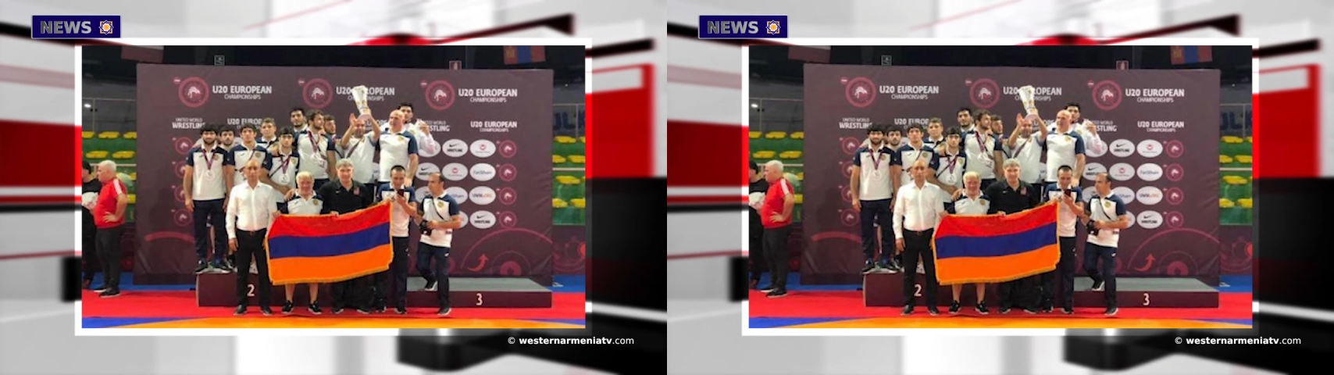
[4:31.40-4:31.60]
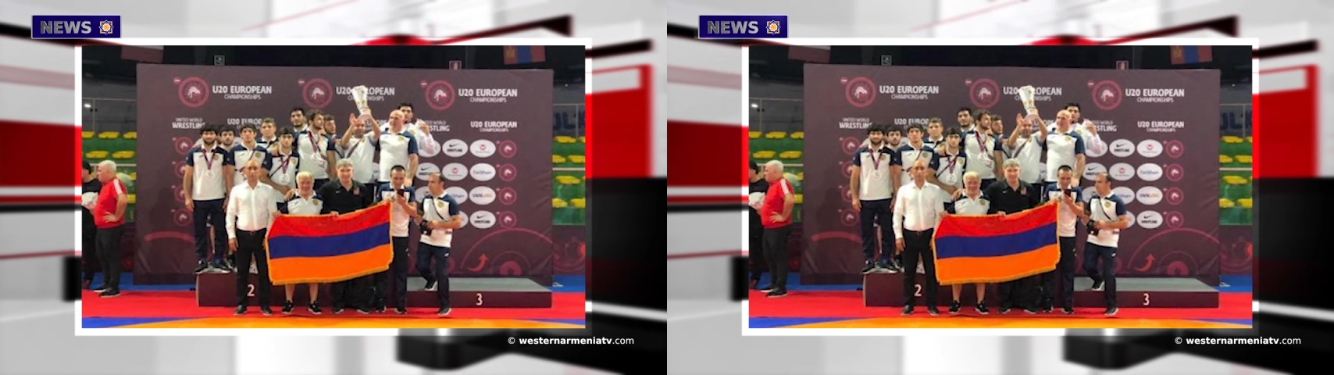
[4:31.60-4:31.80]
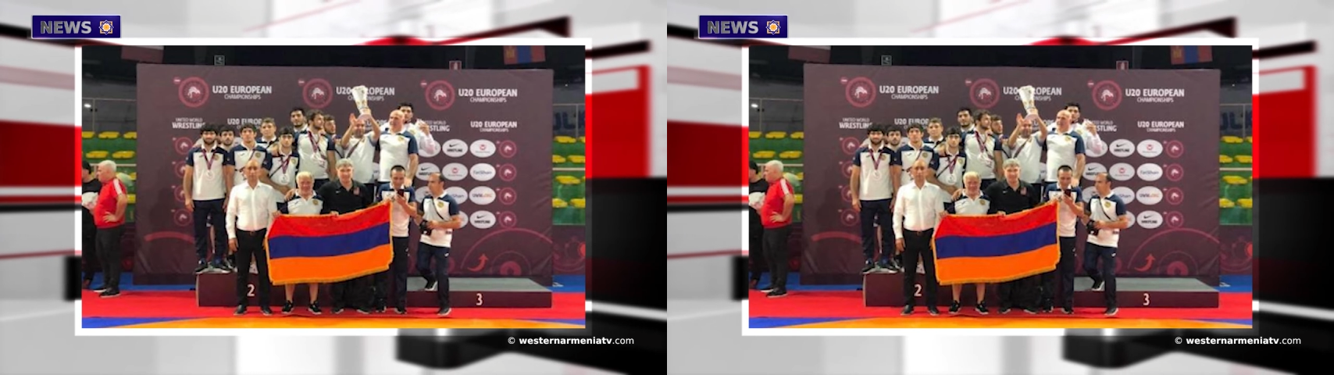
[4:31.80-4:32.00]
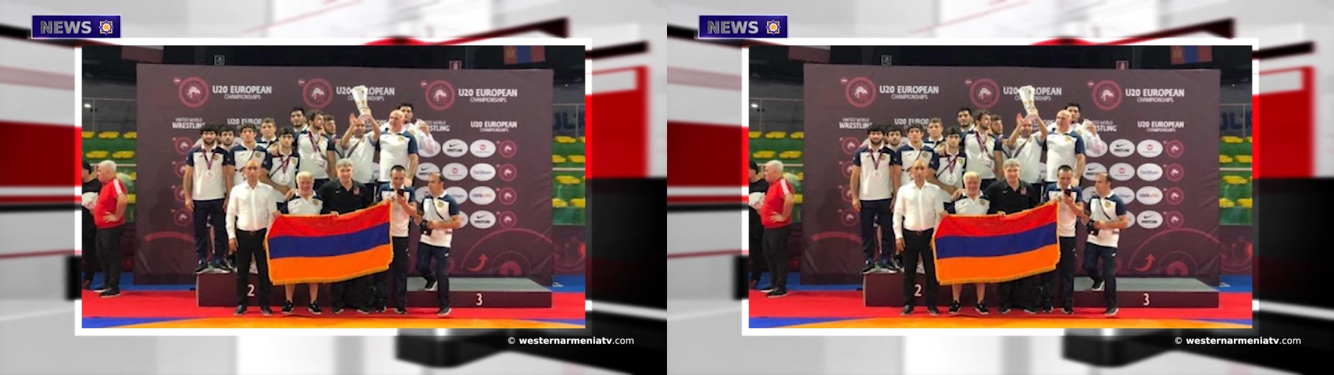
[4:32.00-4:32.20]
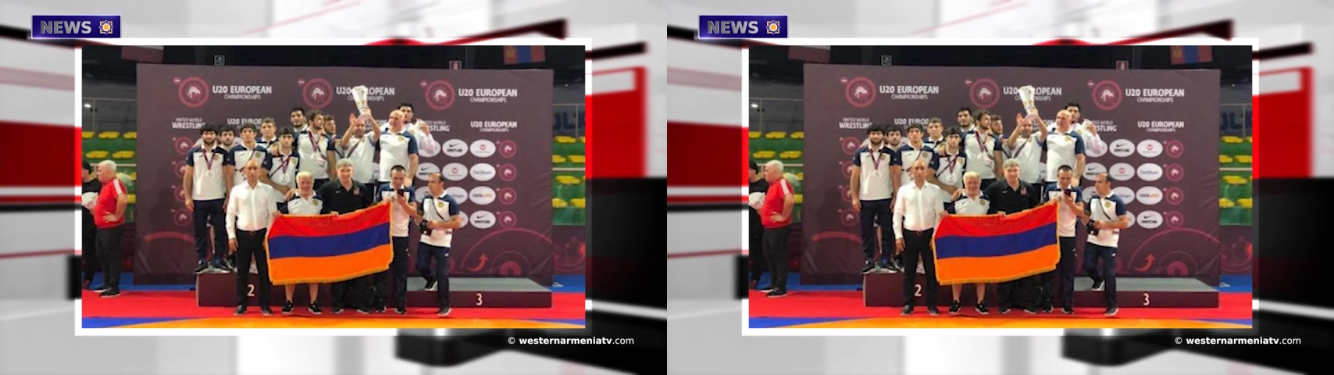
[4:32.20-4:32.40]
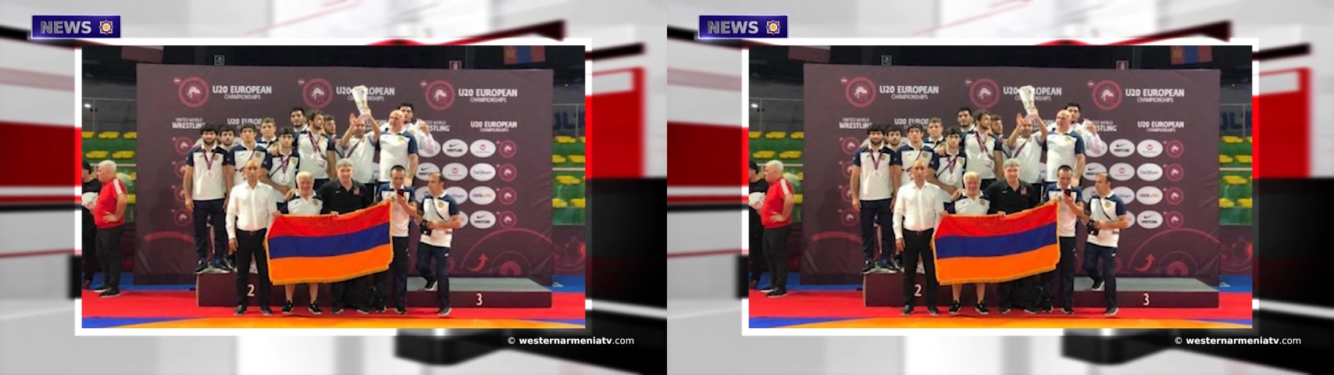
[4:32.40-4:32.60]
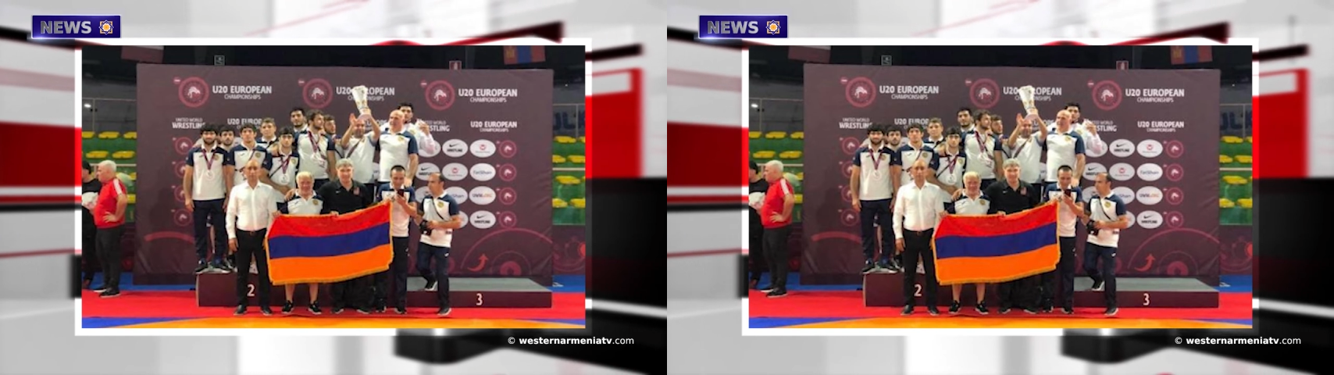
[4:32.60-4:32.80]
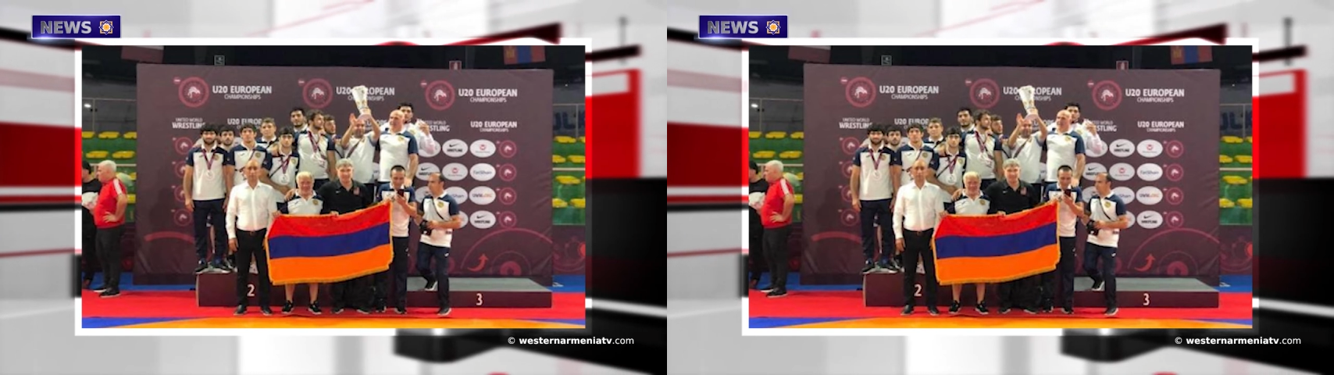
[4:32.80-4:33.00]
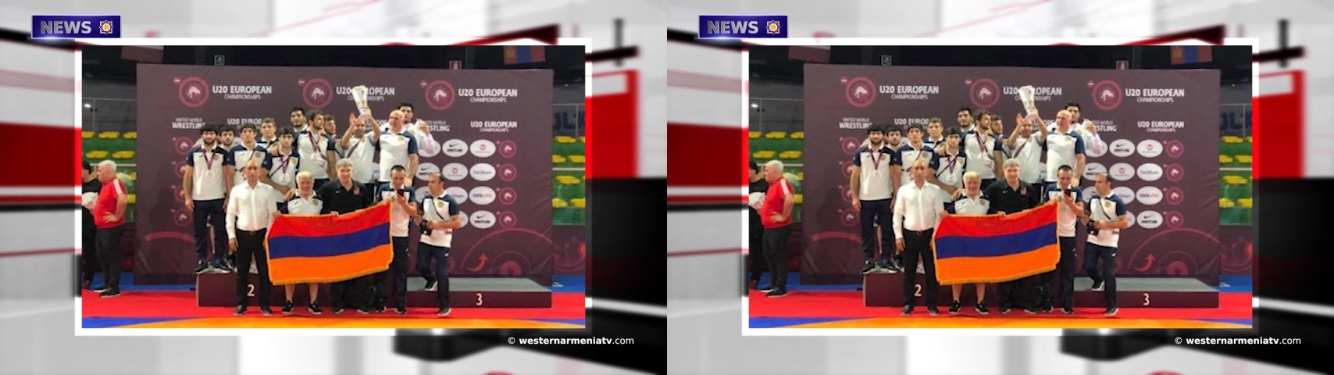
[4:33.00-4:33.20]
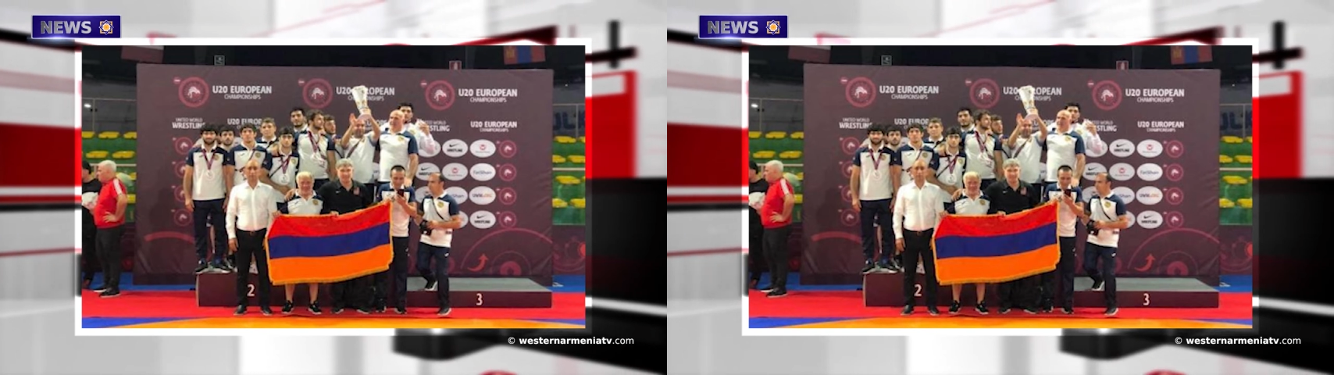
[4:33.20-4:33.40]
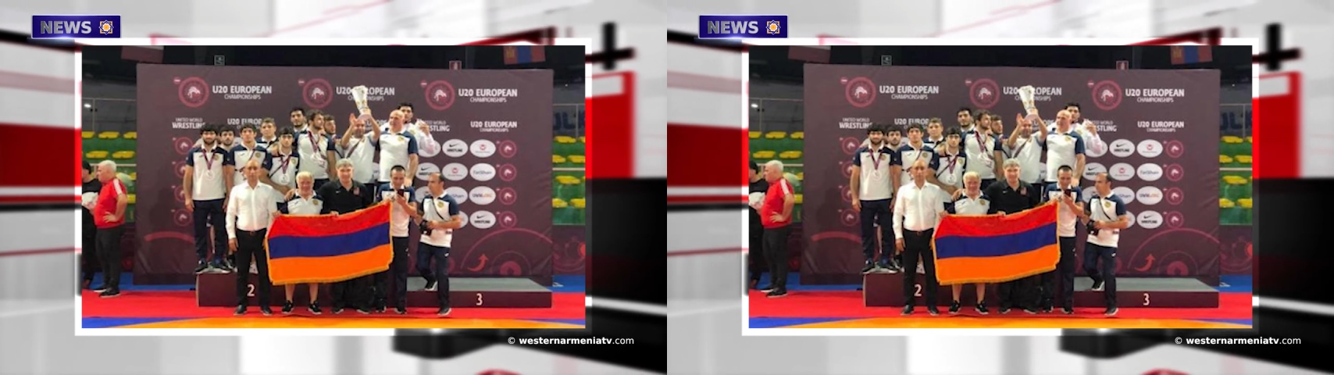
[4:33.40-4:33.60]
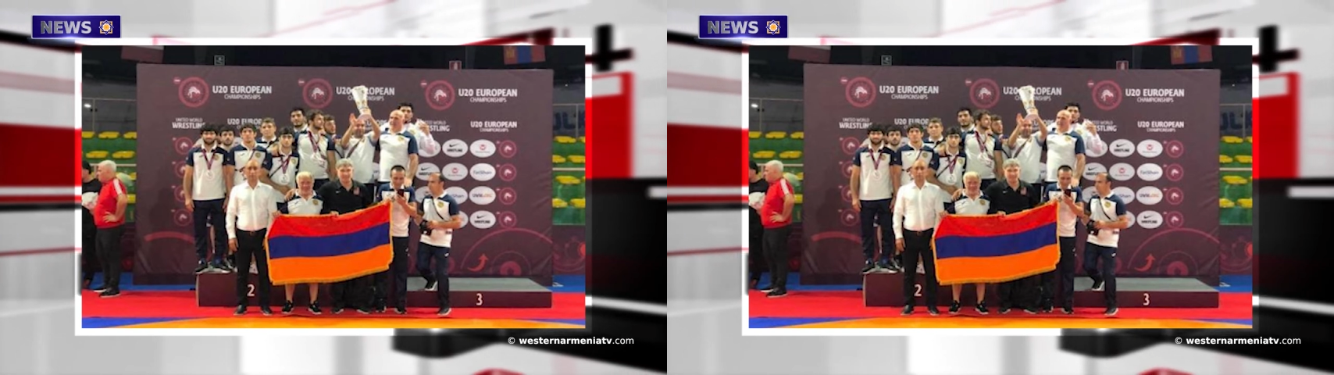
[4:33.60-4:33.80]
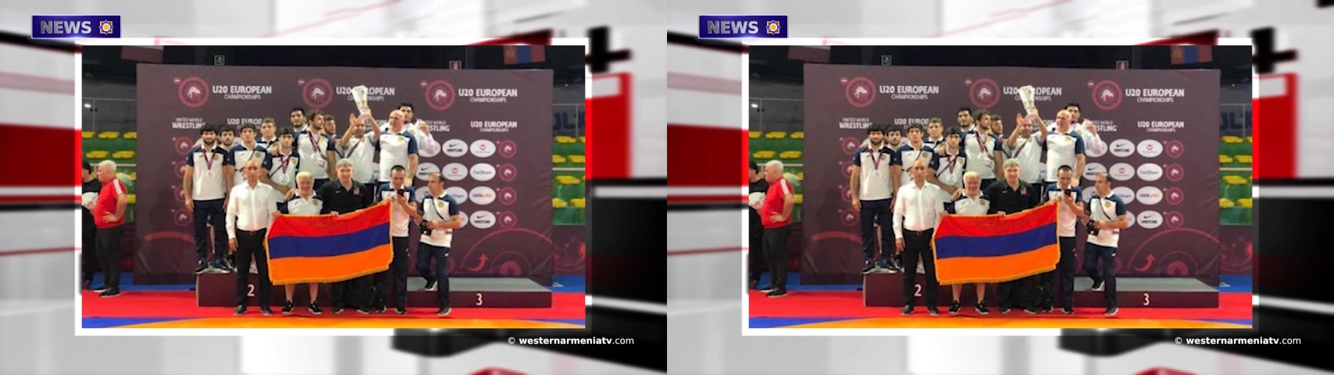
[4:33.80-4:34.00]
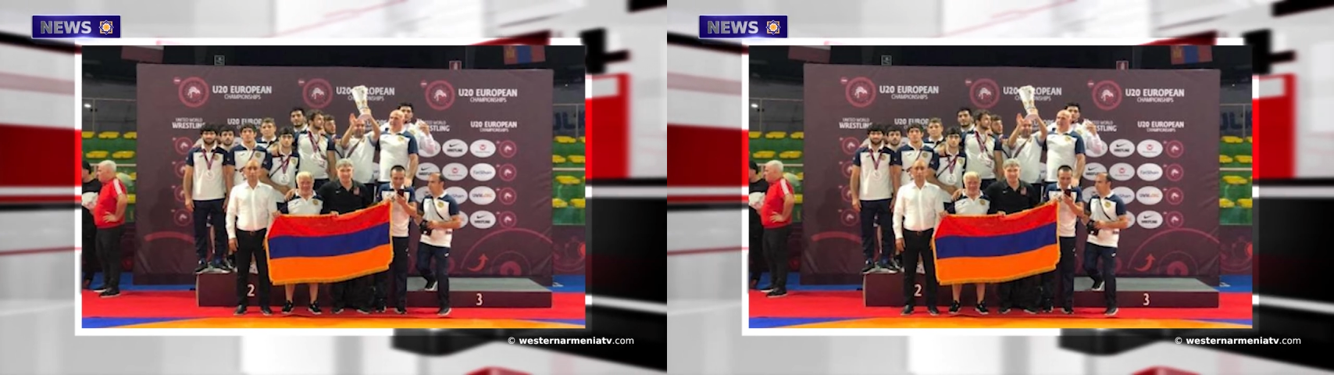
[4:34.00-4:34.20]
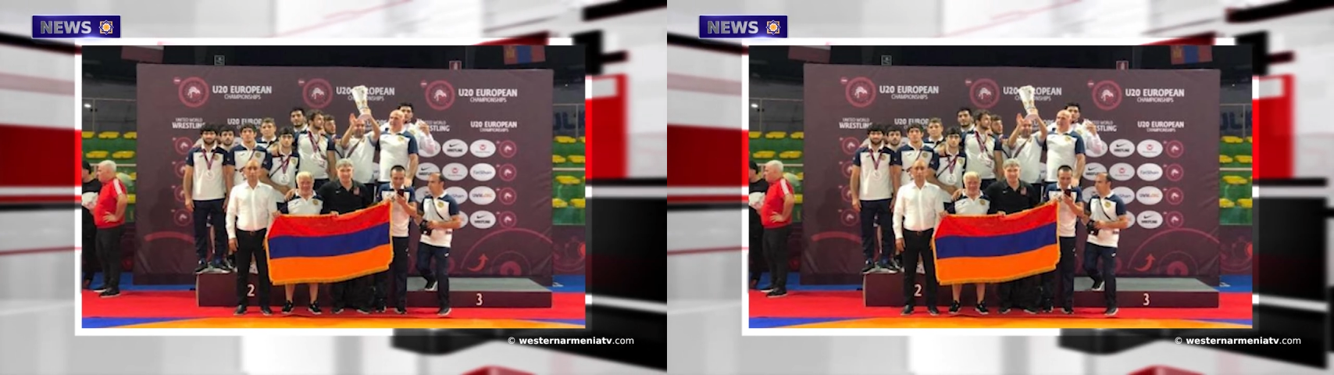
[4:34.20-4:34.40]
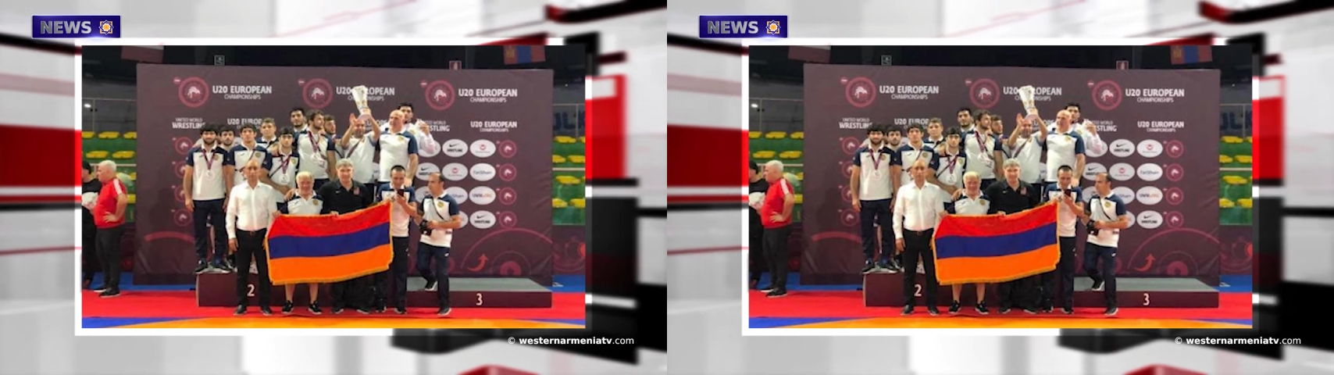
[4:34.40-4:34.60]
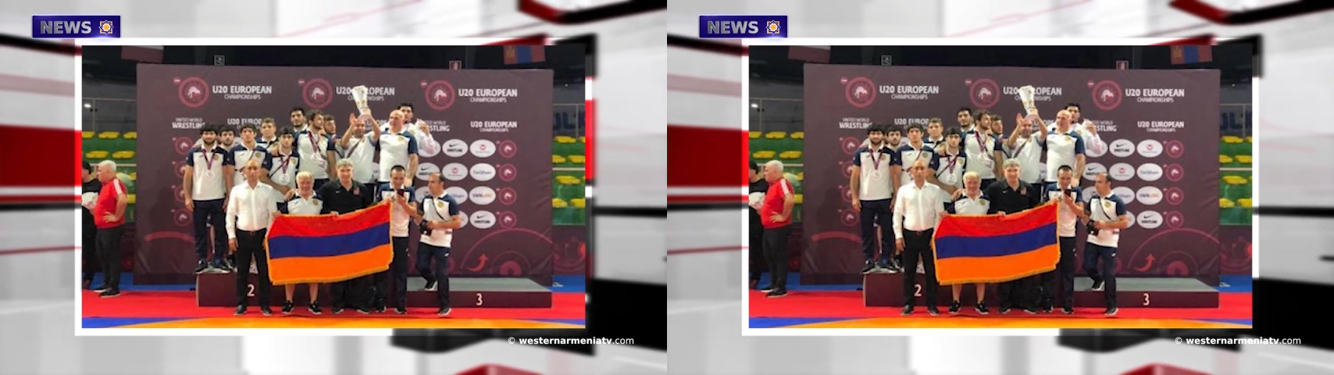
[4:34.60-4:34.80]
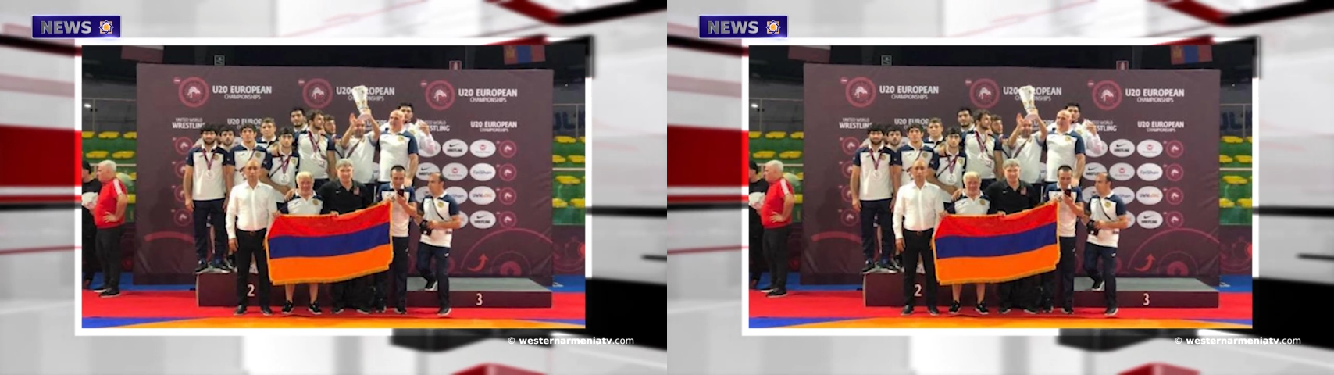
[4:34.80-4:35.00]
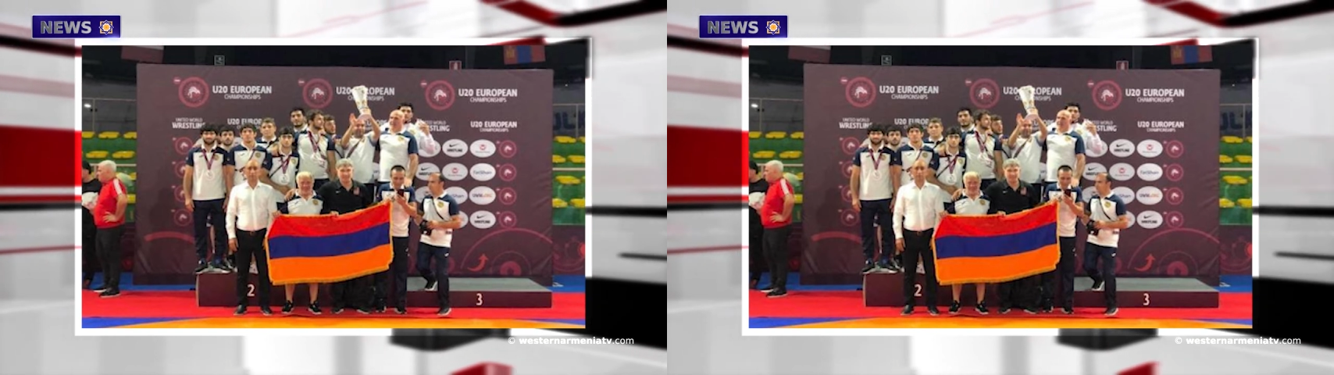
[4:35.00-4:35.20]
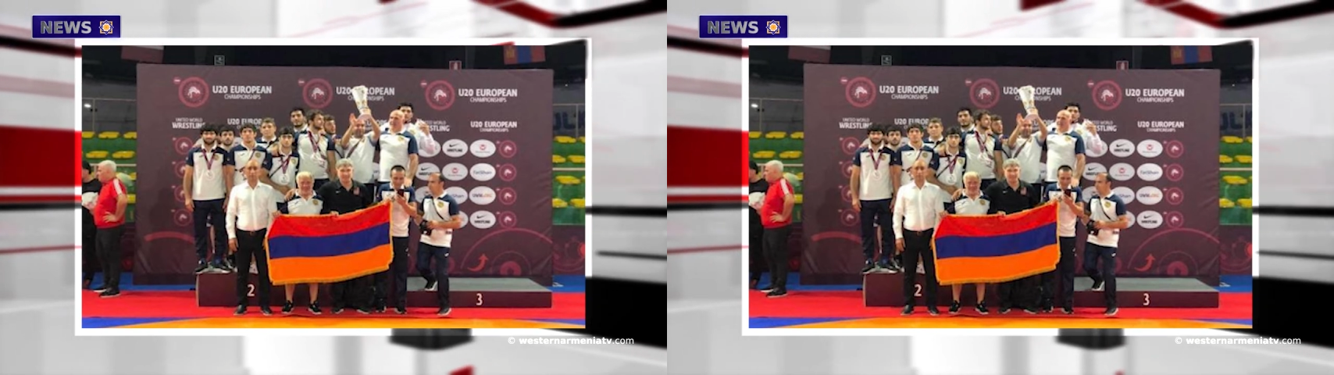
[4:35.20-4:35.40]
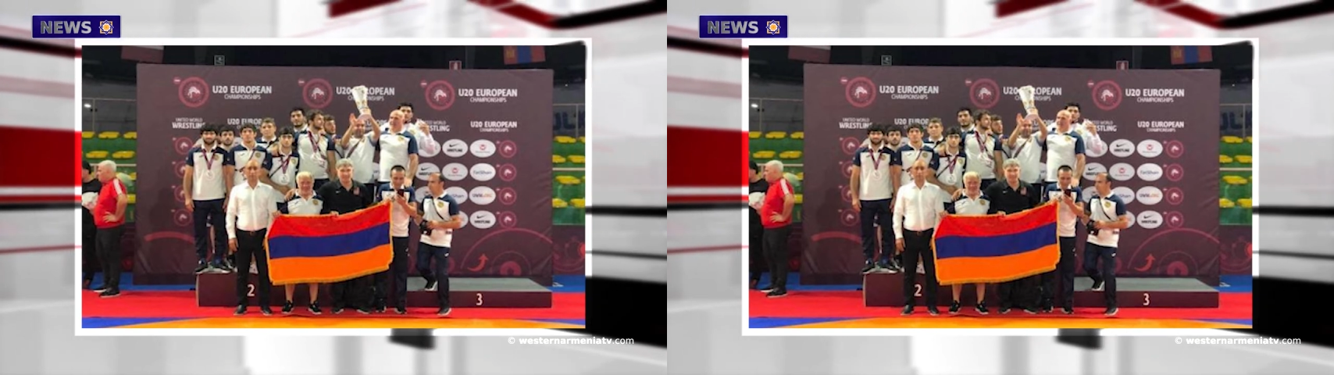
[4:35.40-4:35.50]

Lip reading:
No face is visible, so there are no lips to read.